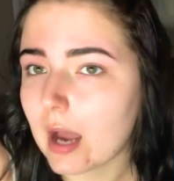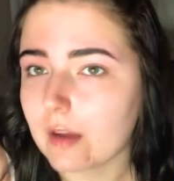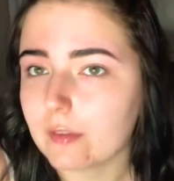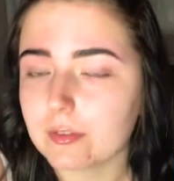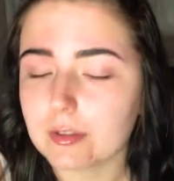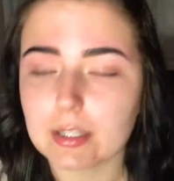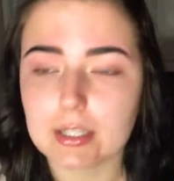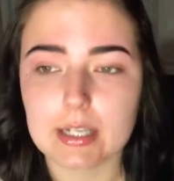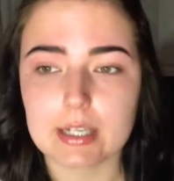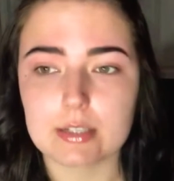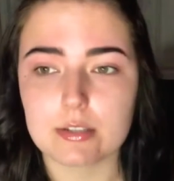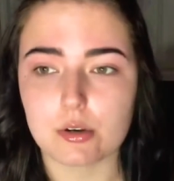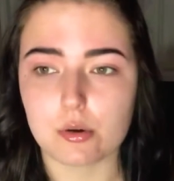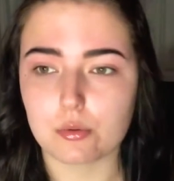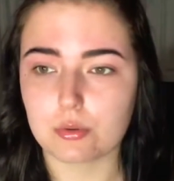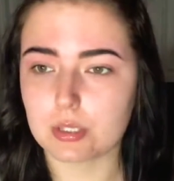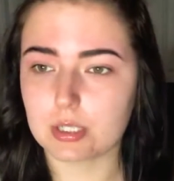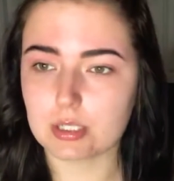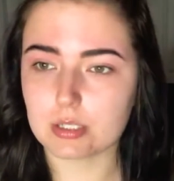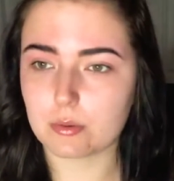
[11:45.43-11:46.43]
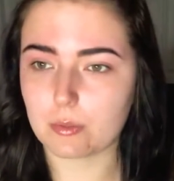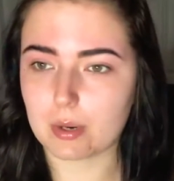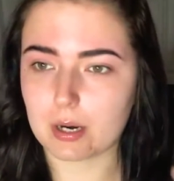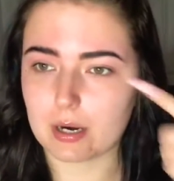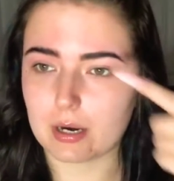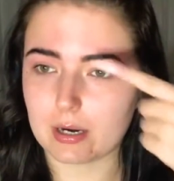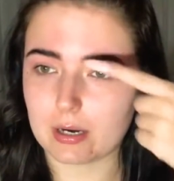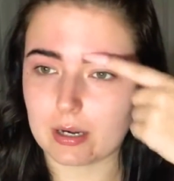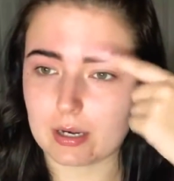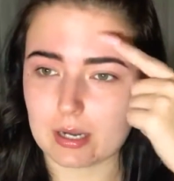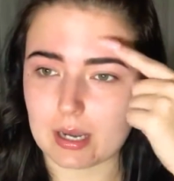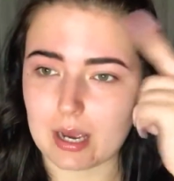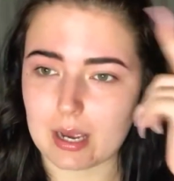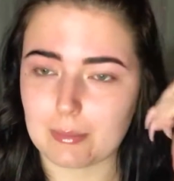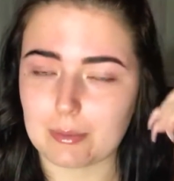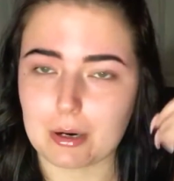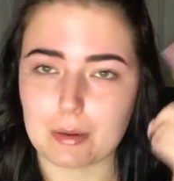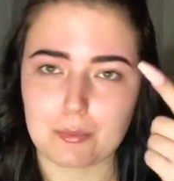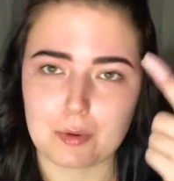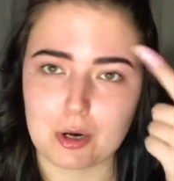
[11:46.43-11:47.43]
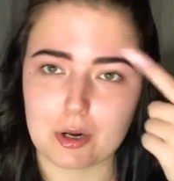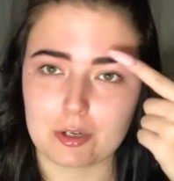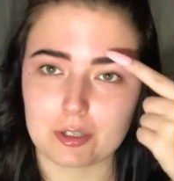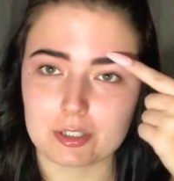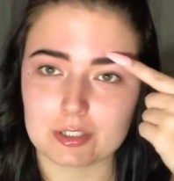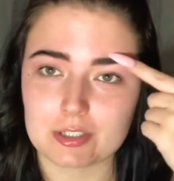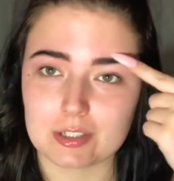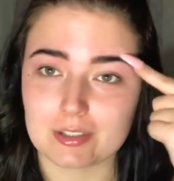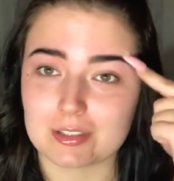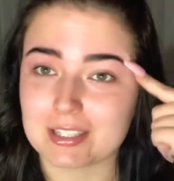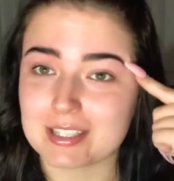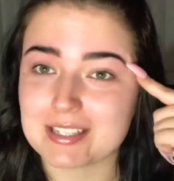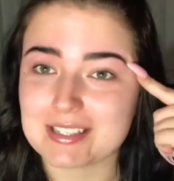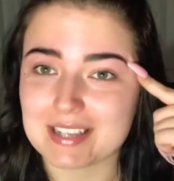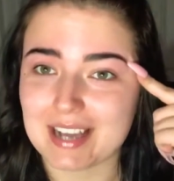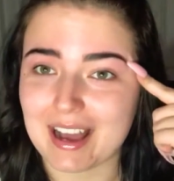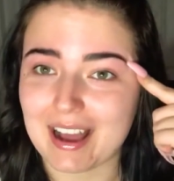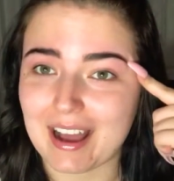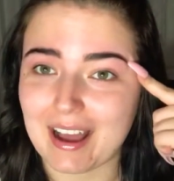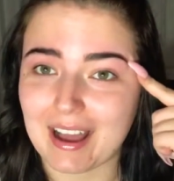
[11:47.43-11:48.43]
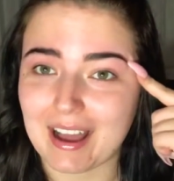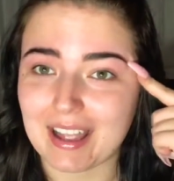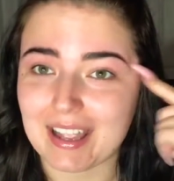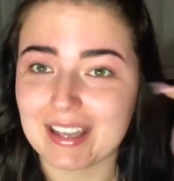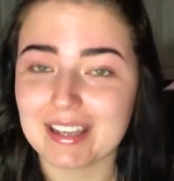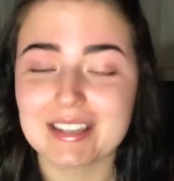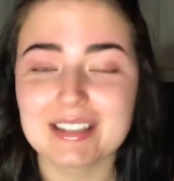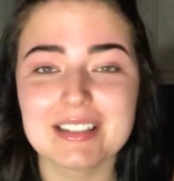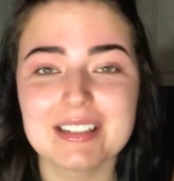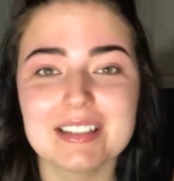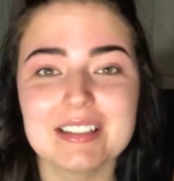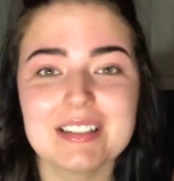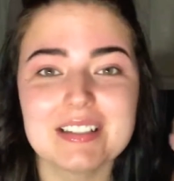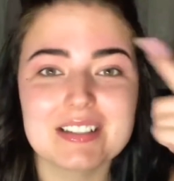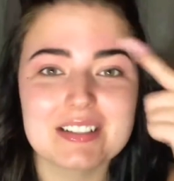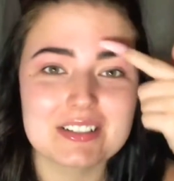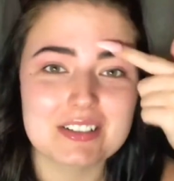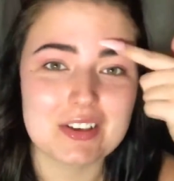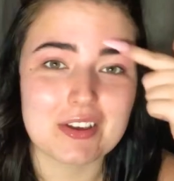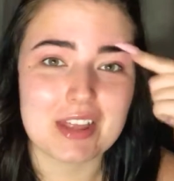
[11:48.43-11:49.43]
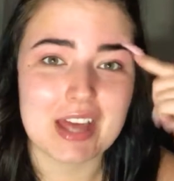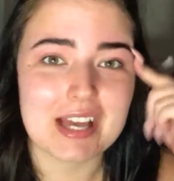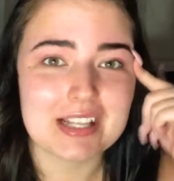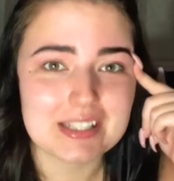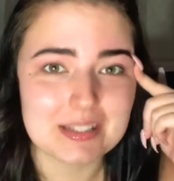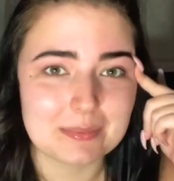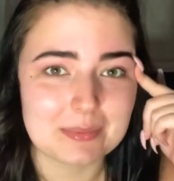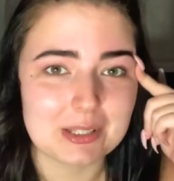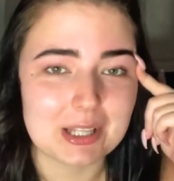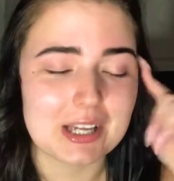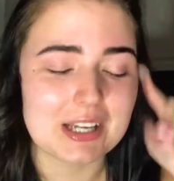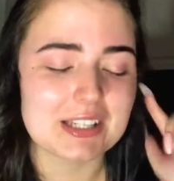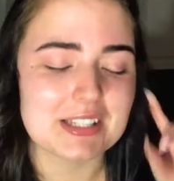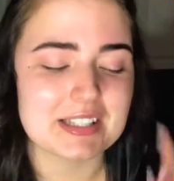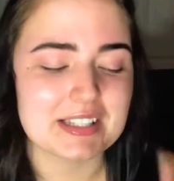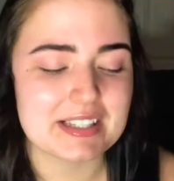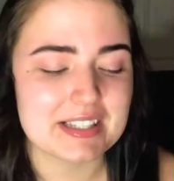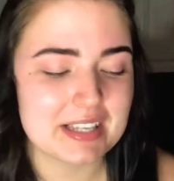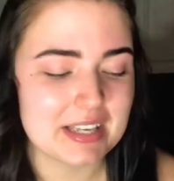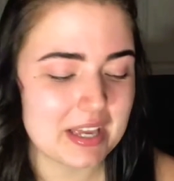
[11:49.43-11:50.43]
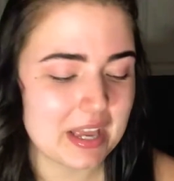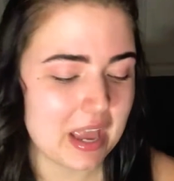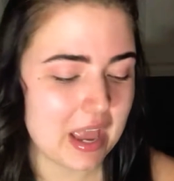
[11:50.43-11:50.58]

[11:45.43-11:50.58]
I feel like I don't need to wear an eyebrow product on this eye. So that's a plus.